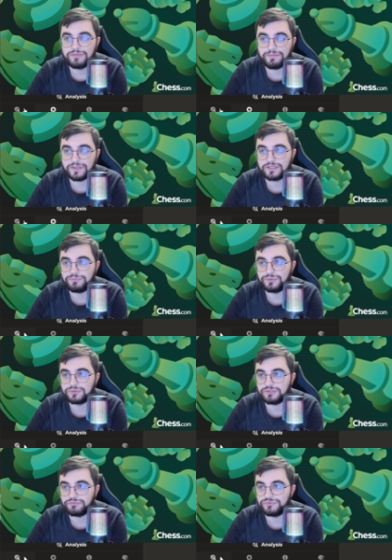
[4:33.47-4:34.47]
Maybe
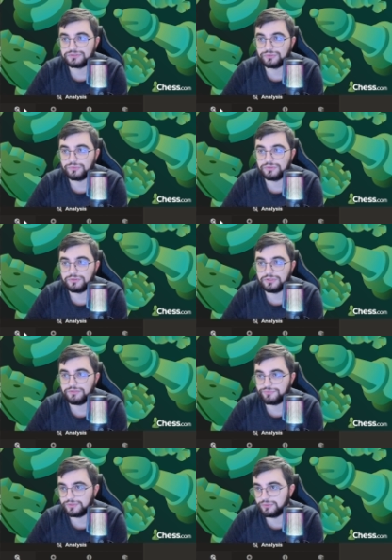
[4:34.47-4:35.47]
computer, if we,
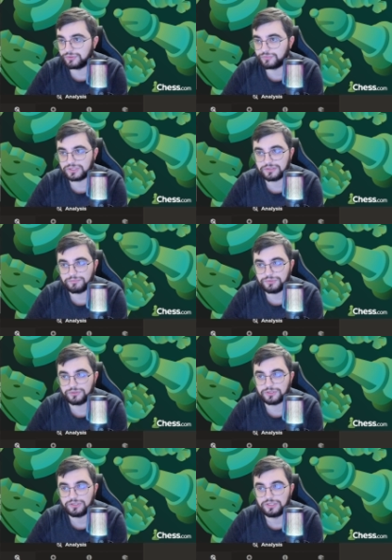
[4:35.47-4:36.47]
if we look with
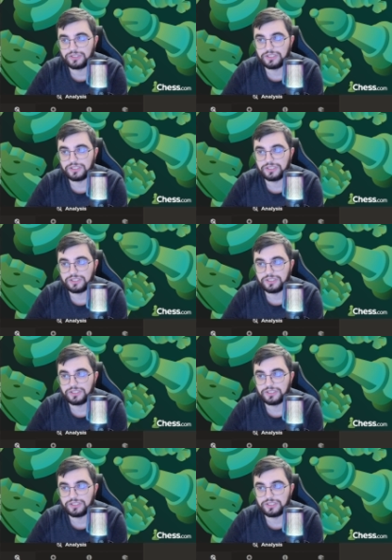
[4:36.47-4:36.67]
computer,